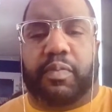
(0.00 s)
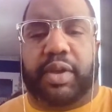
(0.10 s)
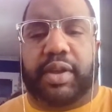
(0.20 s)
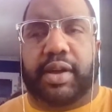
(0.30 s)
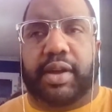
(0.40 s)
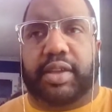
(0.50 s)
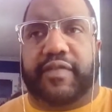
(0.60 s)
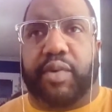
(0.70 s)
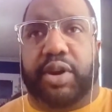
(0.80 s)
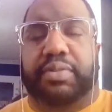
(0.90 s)
Because
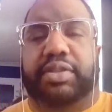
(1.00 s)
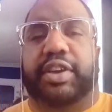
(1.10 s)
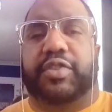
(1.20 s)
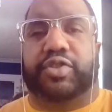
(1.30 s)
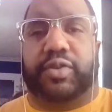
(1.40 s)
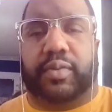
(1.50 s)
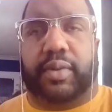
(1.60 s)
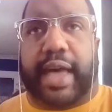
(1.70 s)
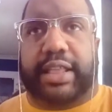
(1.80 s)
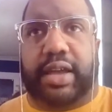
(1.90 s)
if I want to please you,
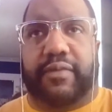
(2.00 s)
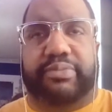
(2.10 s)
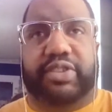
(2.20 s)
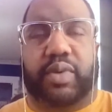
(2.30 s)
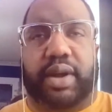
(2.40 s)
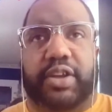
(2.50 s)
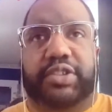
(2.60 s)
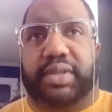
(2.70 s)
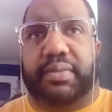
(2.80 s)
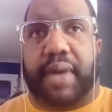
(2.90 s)
it has to come from somewhere
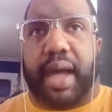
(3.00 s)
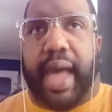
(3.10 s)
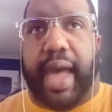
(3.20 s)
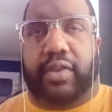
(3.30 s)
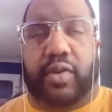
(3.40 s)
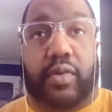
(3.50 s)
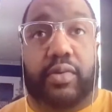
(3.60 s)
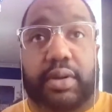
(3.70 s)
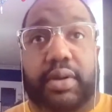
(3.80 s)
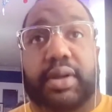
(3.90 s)
else than my.
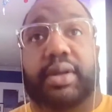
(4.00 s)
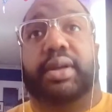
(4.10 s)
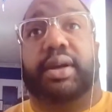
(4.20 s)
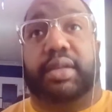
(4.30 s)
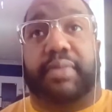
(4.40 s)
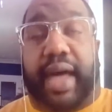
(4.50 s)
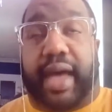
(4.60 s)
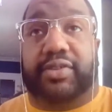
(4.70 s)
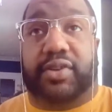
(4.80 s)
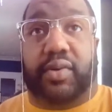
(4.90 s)
Because
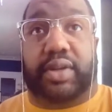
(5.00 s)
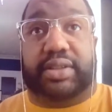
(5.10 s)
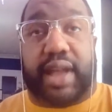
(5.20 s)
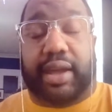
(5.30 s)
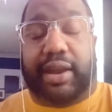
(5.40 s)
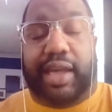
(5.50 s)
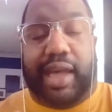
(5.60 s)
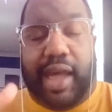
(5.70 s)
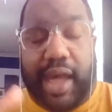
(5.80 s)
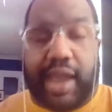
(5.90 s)
I'm not getting
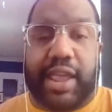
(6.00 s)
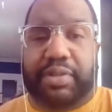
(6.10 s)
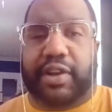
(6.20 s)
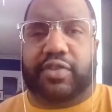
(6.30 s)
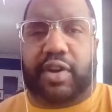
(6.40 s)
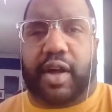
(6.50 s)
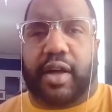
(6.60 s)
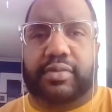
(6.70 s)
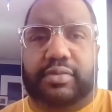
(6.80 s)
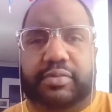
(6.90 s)
any pleasure at
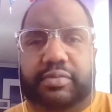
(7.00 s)
all.